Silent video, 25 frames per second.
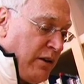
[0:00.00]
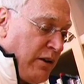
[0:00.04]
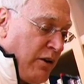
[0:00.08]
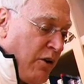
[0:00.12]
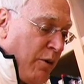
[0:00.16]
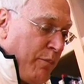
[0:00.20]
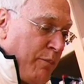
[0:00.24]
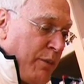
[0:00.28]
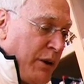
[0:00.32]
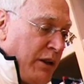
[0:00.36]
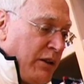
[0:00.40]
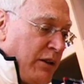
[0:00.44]
the
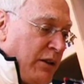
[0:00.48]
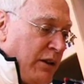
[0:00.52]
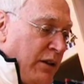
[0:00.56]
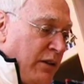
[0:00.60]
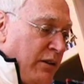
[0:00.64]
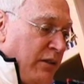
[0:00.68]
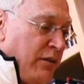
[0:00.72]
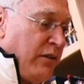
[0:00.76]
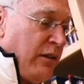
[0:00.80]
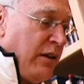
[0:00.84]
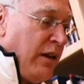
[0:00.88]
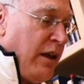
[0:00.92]

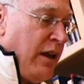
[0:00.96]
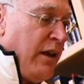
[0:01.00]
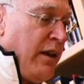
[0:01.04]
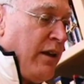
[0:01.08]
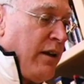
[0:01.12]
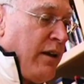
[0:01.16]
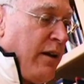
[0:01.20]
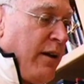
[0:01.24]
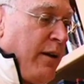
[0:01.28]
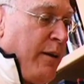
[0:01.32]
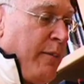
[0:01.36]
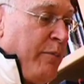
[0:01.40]
Carpathians.
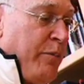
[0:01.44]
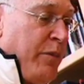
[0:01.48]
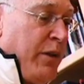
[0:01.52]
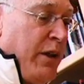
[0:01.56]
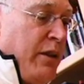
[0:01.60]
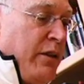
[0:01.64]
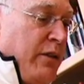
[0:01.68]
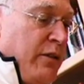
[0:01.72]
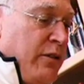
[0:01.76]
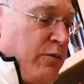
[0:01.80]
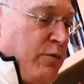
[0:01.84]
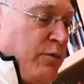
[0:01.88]

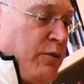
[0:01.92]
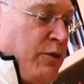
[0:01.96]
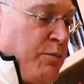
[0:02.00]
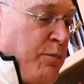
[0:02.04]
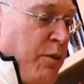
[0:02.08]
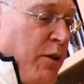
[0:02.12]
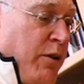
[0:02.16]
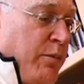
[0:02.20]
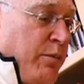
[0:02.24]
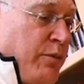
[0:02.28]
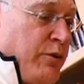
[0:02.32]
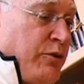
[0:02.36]
This was
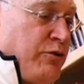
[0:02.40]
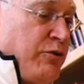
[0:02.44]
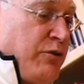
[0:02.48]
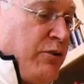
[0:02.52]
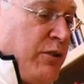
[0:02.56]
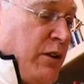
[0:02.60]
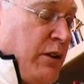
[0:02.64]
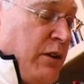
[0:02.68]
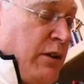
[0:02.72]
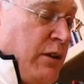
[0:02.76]
published